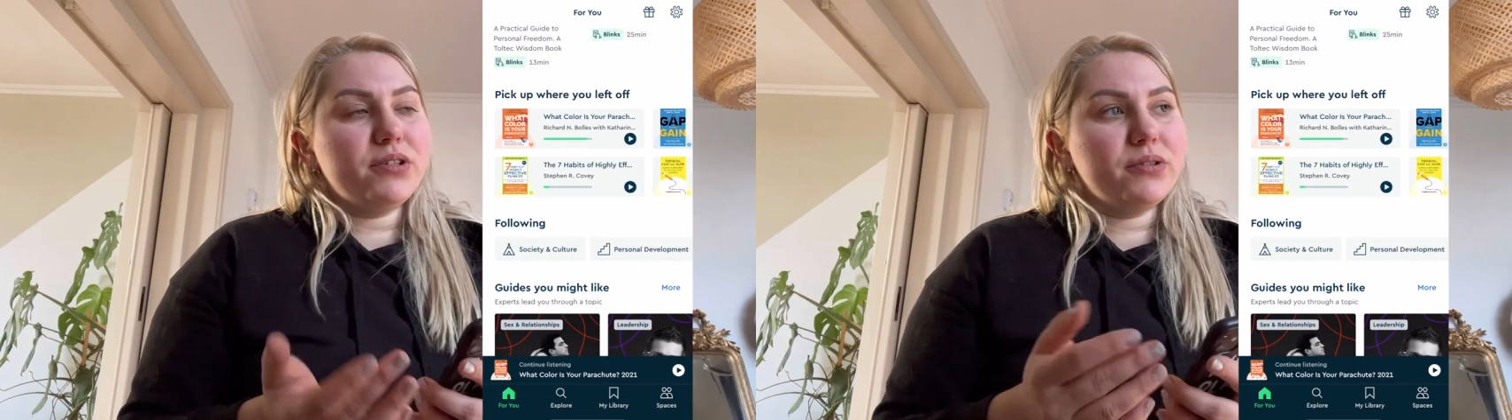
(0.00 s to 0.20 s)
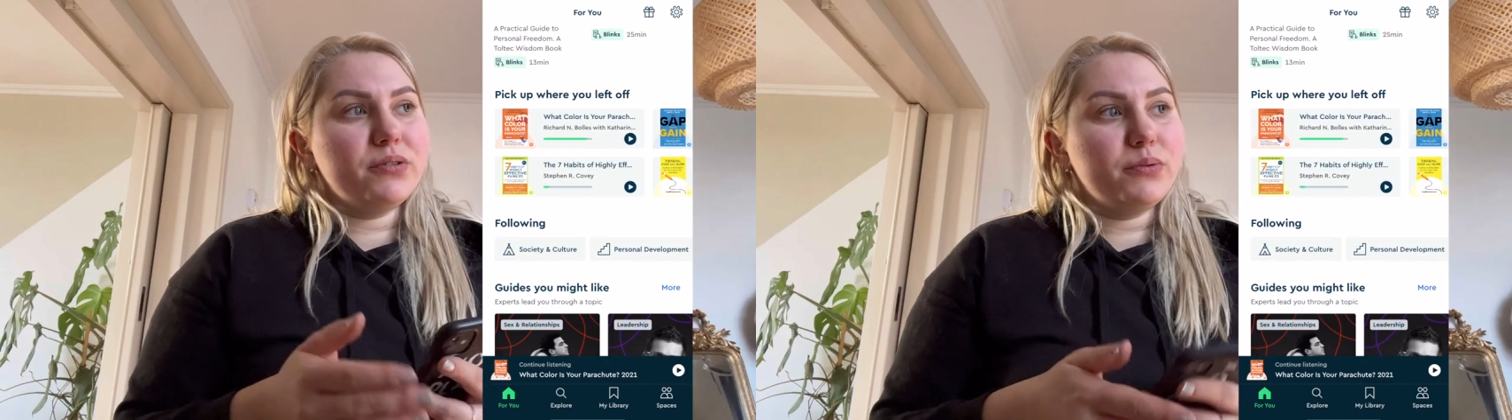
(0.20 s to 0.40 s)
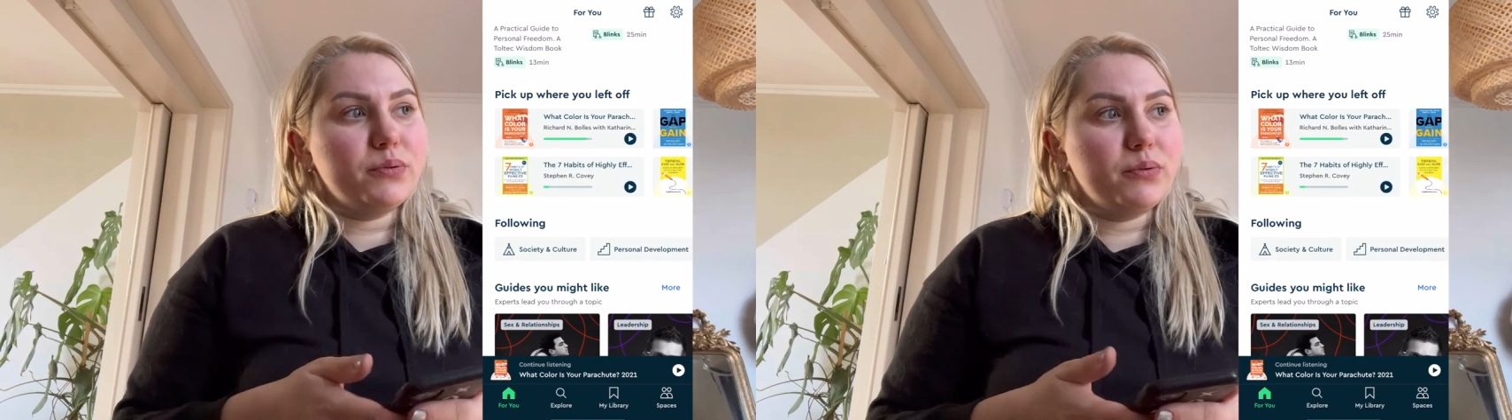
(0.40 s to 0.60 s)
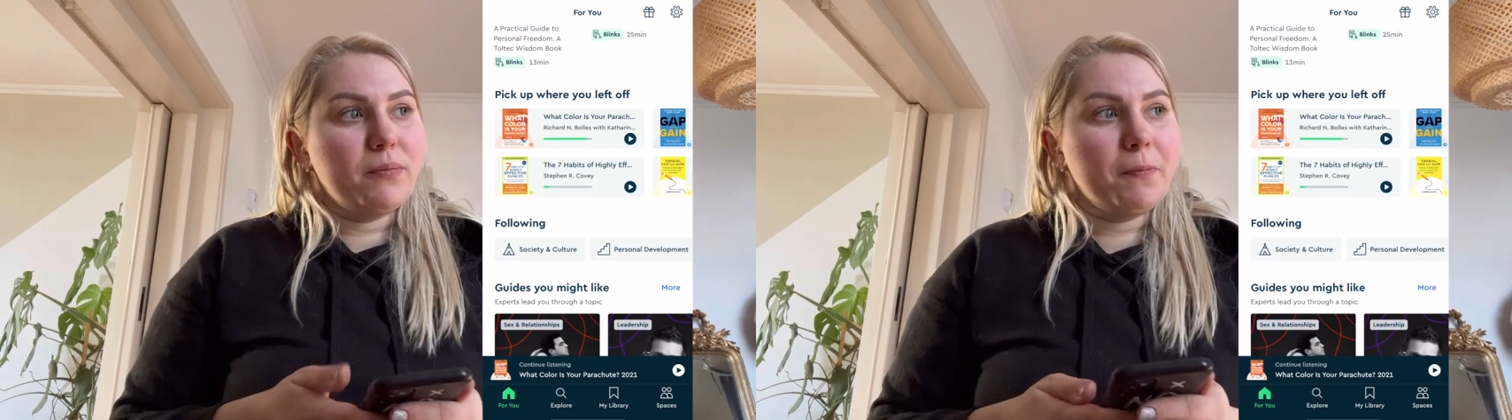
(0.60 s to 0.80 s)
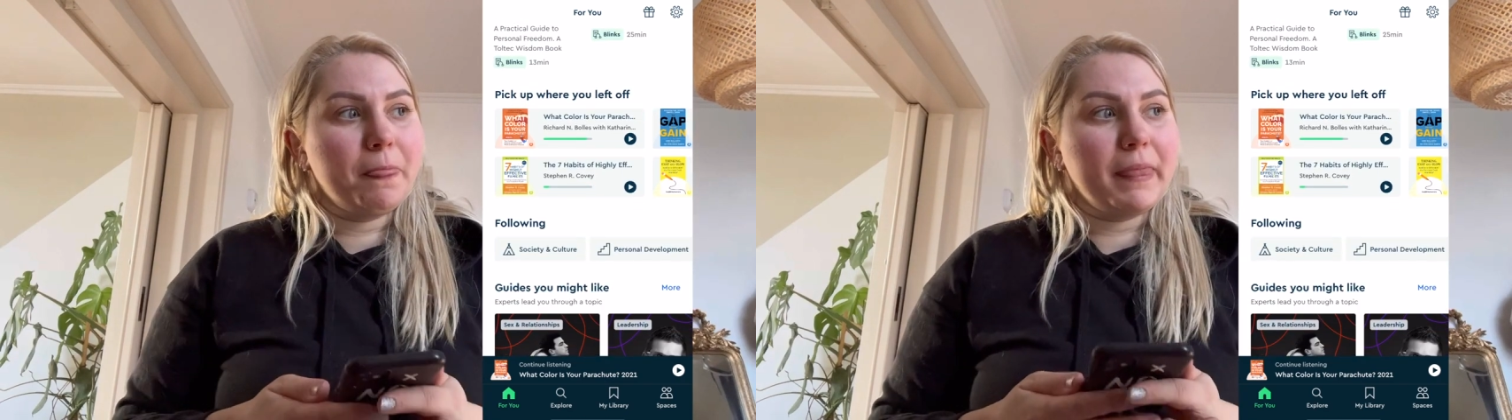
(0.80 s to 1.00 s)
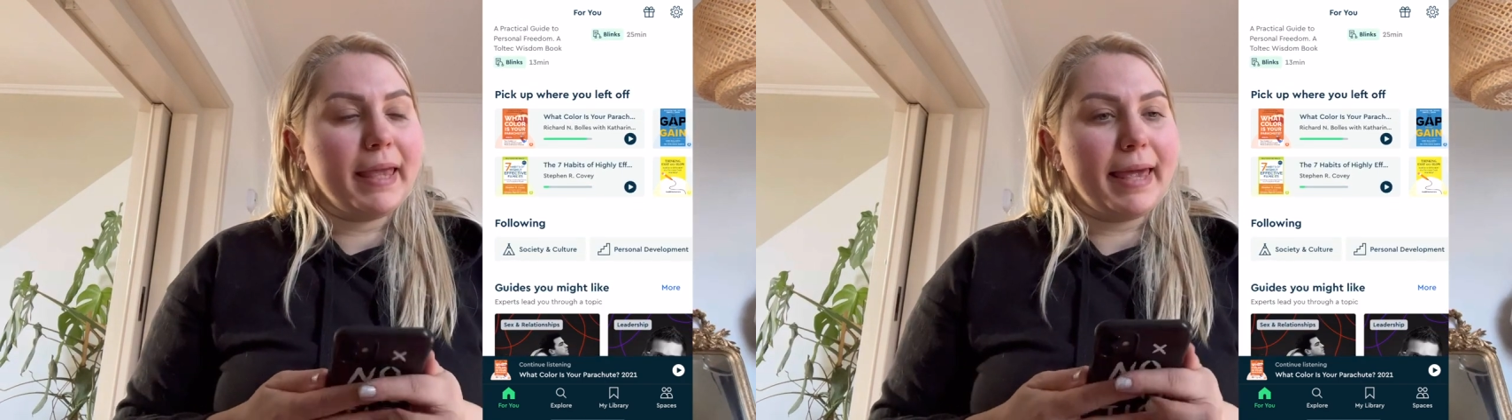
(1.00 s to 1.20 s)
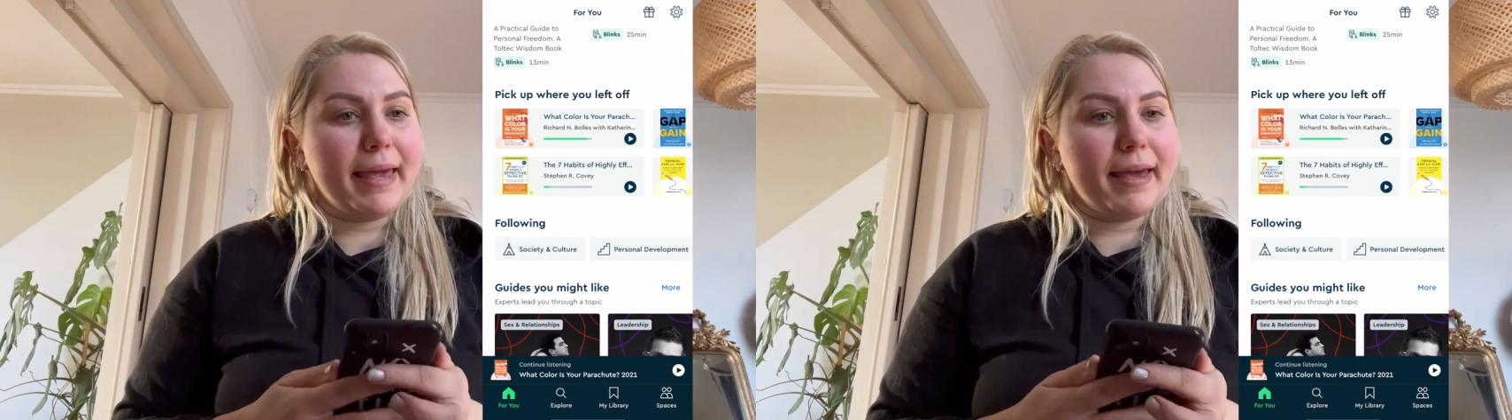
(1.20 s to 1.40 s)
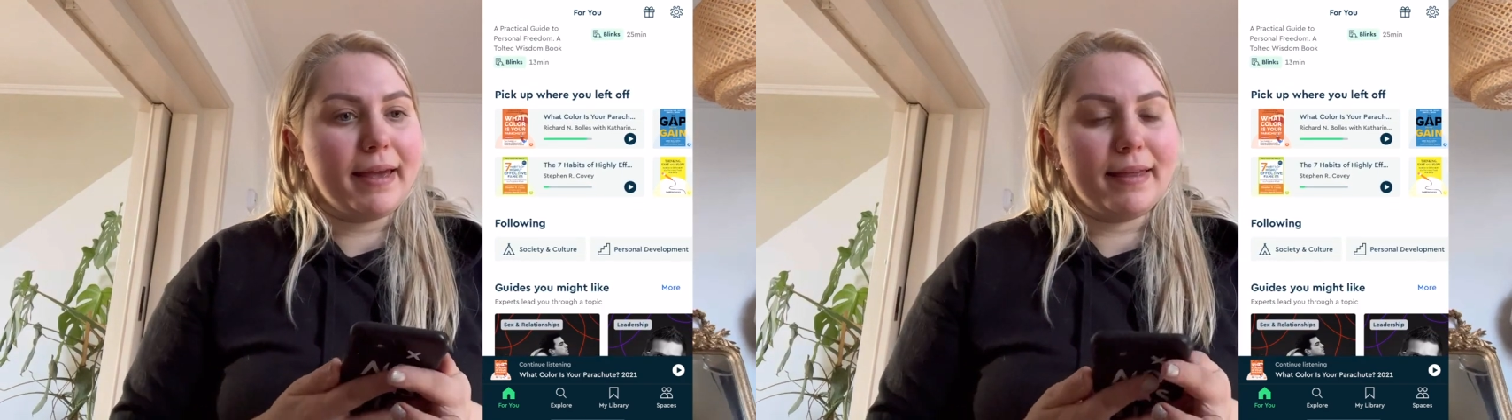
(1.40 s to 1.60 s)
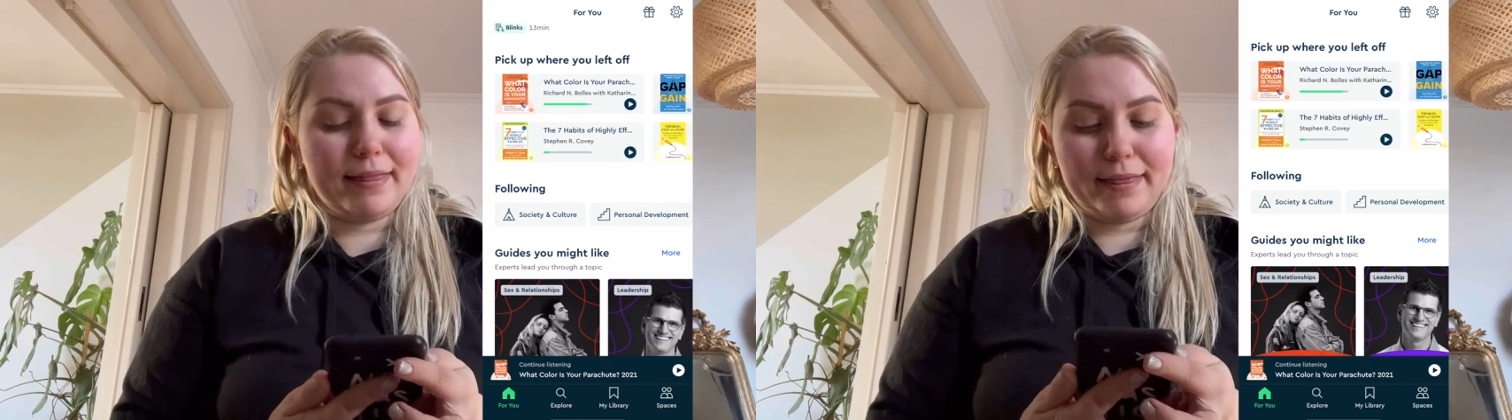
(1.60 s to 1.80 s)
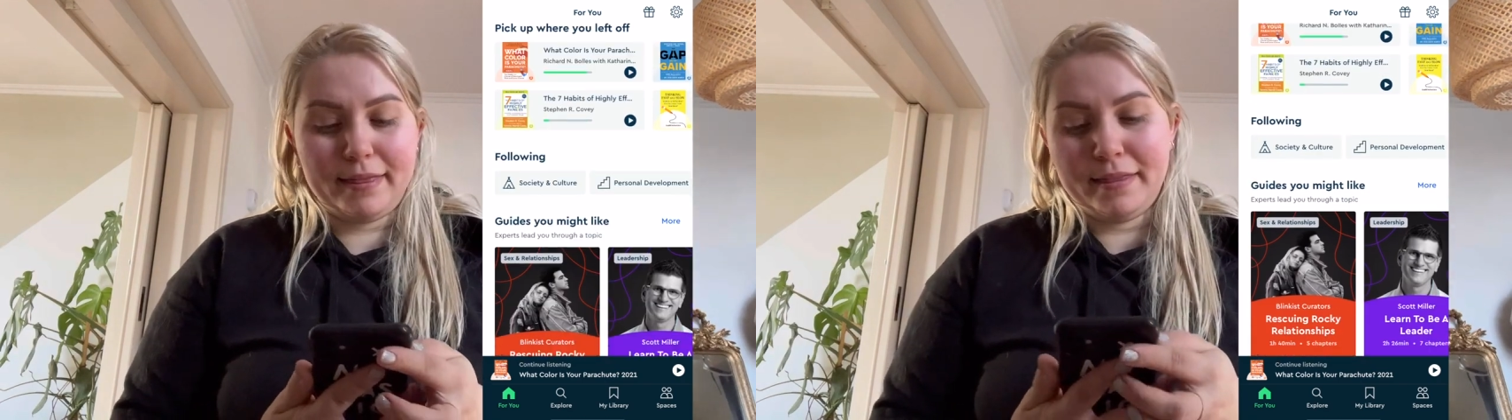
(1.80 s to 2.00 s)
to
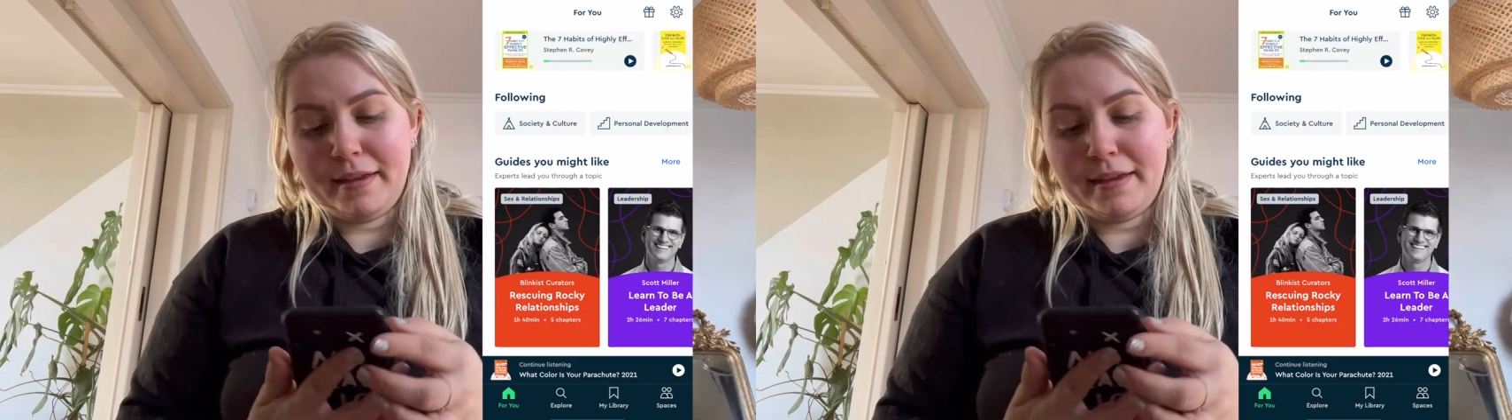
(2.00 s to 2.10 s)
an